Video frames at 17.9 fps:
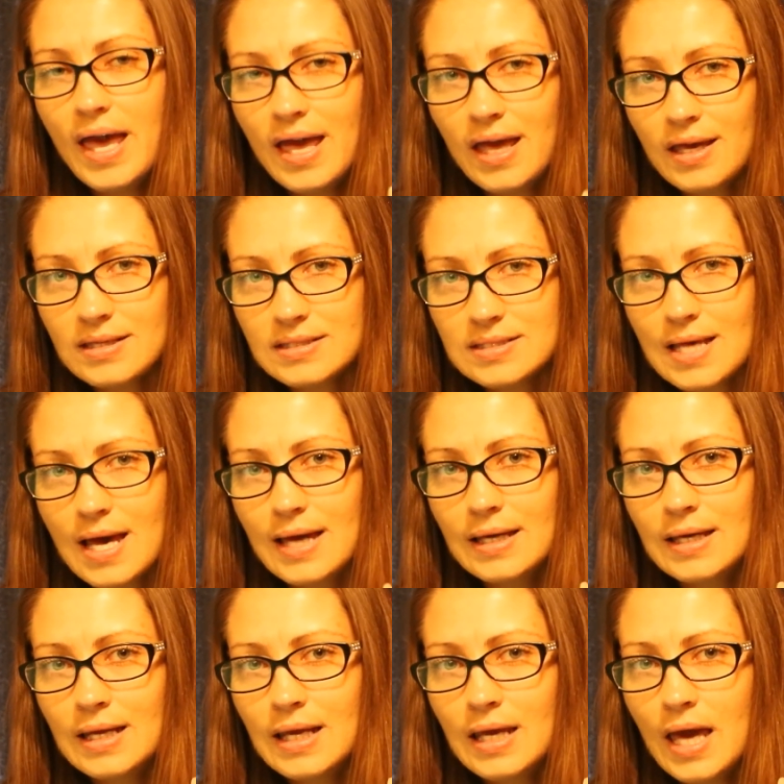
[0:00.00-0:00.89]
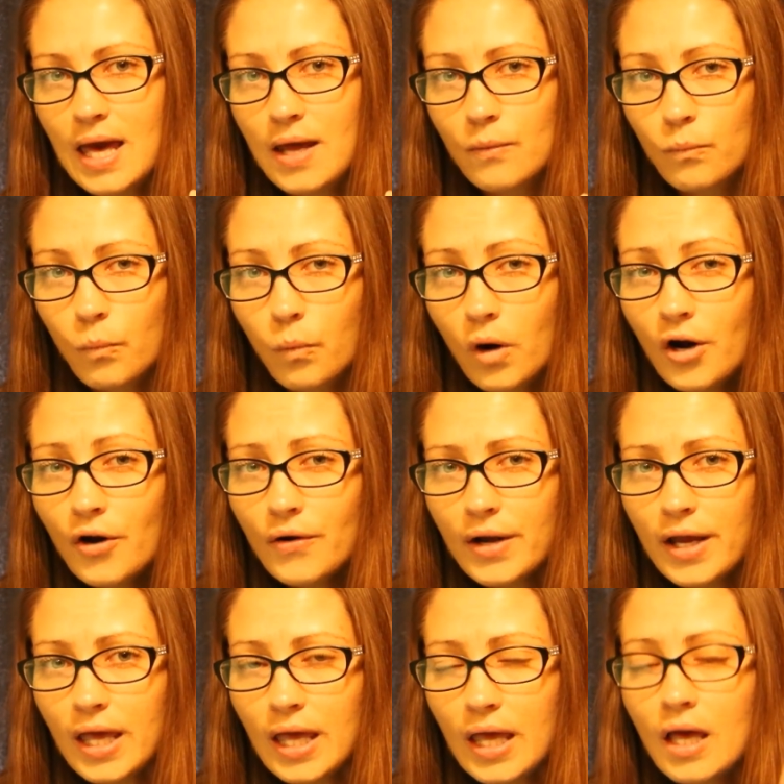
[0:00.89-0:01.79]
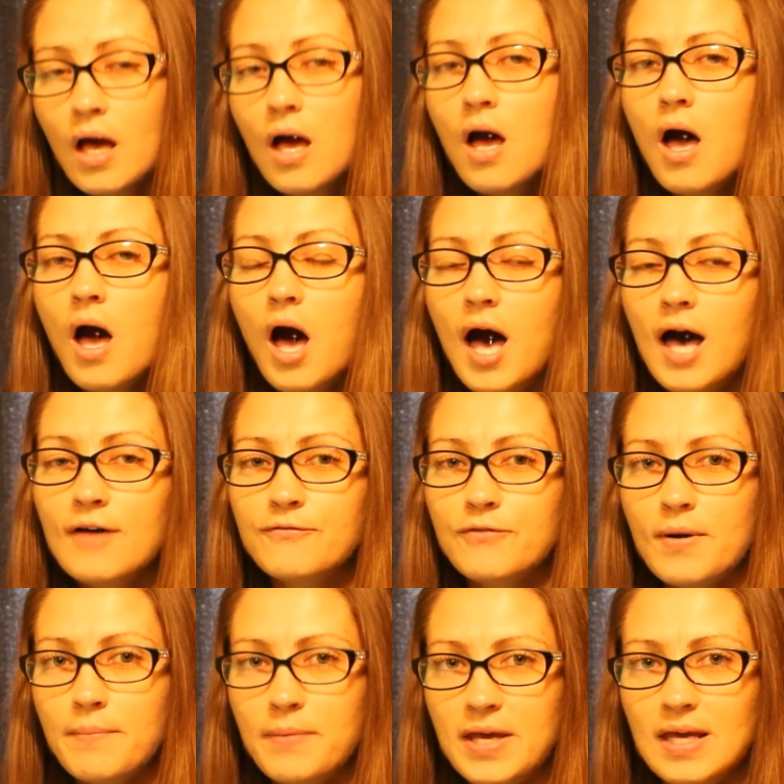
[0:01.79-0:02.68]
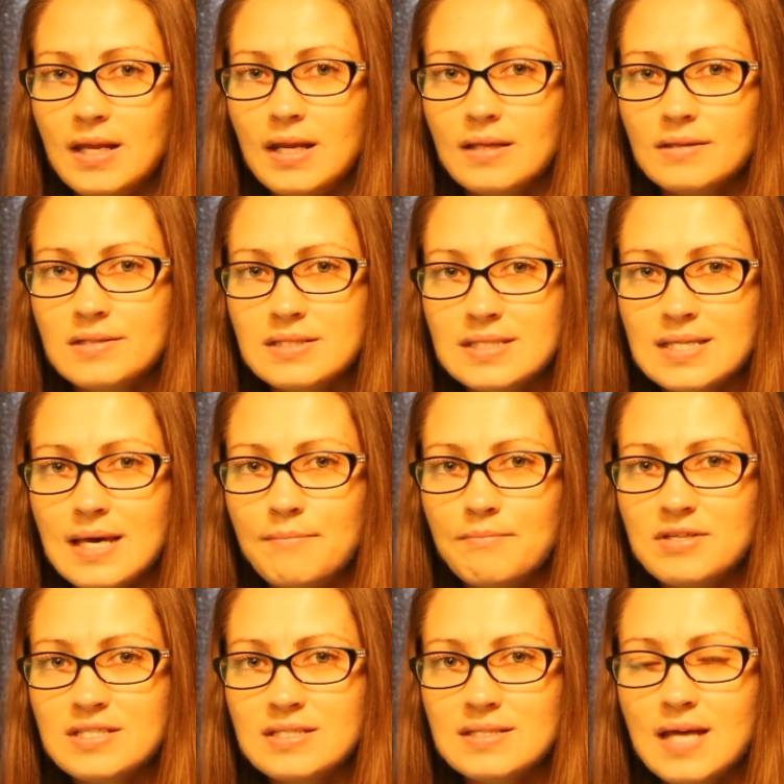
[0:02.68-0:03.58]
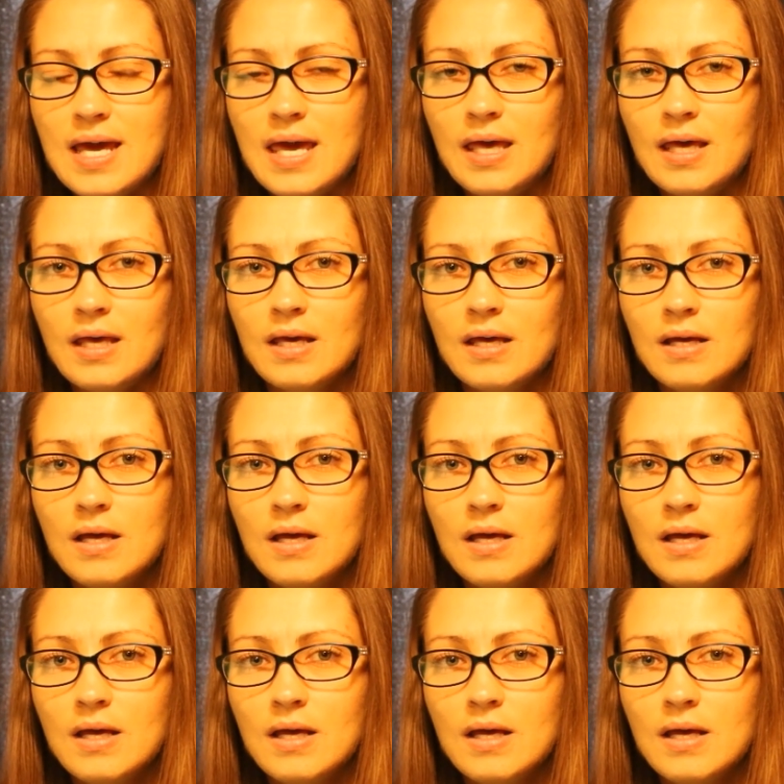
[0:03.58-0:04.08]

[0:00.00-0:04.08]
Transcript: anxiety, and worry of repeating the same mistake.